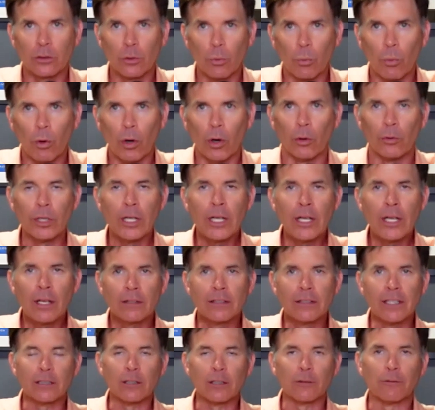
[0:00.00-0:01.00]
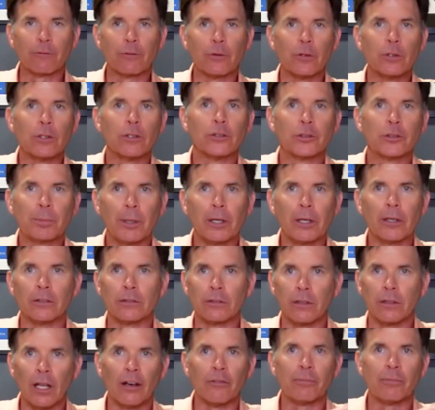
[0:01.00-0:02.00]
world, that the fruit of the Spirit
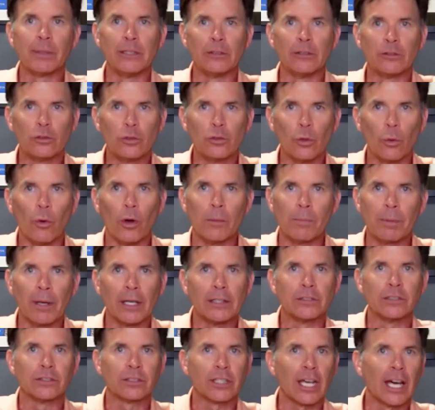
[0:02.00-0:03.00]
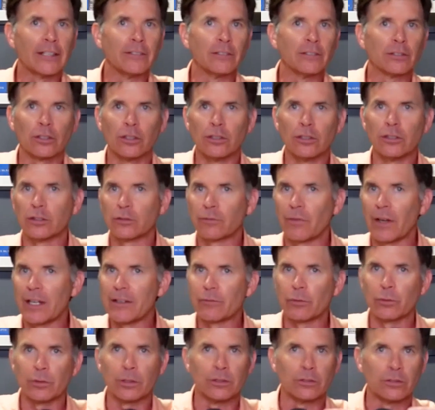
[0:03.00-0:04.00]
is love, peace, joy, patience, kindness, goodness,
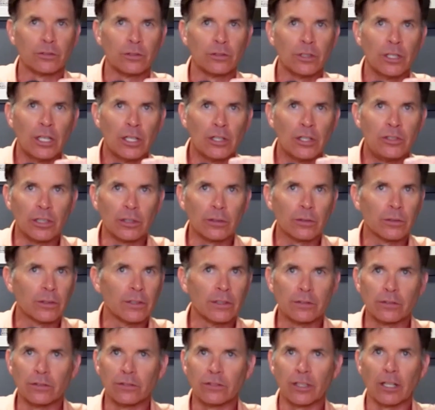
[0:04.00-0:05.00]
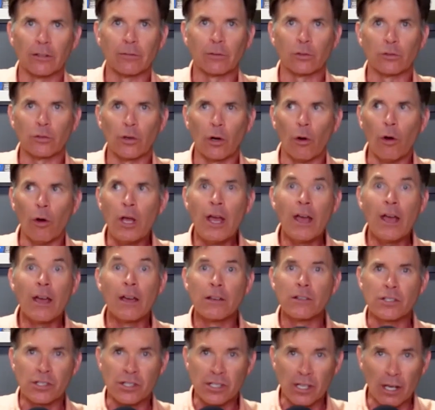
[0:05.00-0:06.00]
faithfulness, gentleness, and self-control.
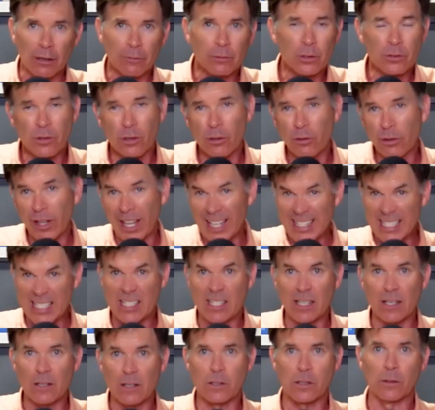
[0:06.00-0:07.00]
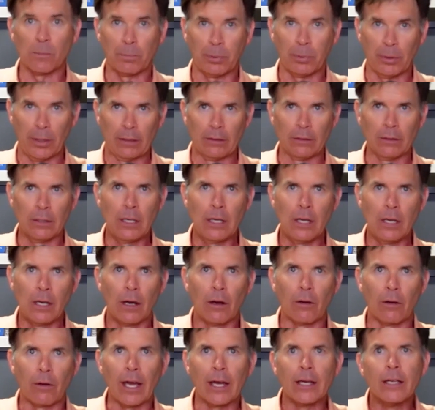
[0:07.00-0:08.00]
Self-control, that discipline.
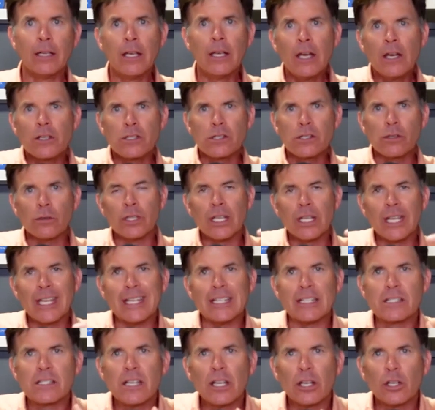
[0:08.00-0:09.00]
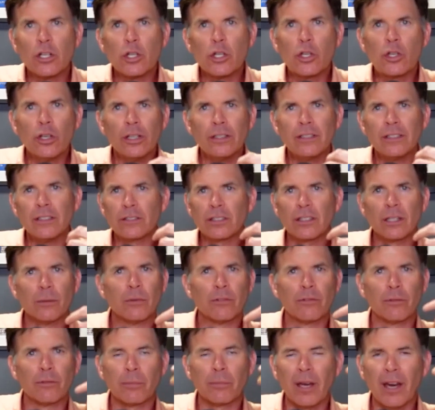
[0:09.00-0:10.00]
Okay, so it's good that's
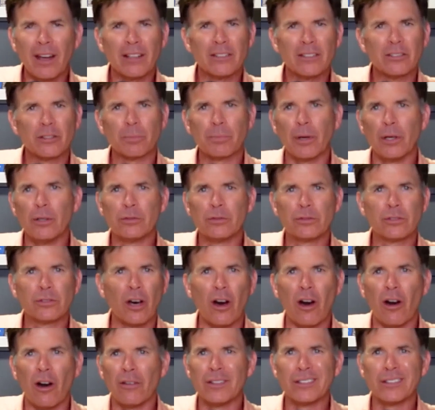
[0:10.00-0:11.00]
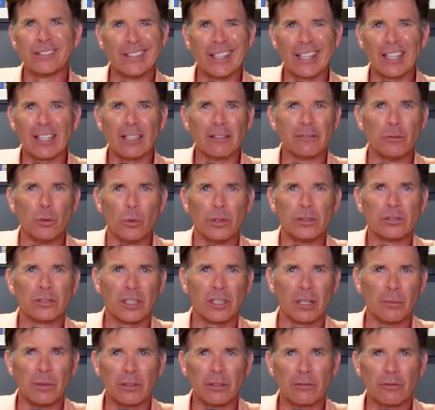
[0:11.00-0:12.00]
coming from God as opposed to all this negative noise
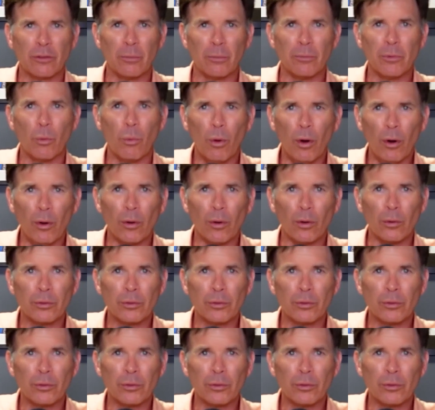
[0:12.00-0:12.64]
coming from the world.